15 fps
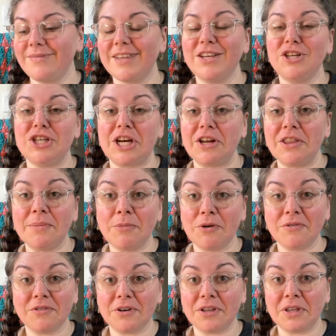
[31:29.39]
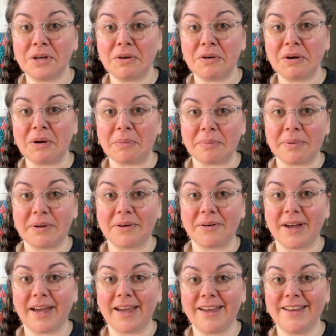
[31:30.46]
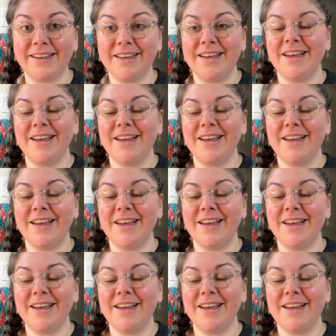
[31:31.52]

share them over in the group, okay?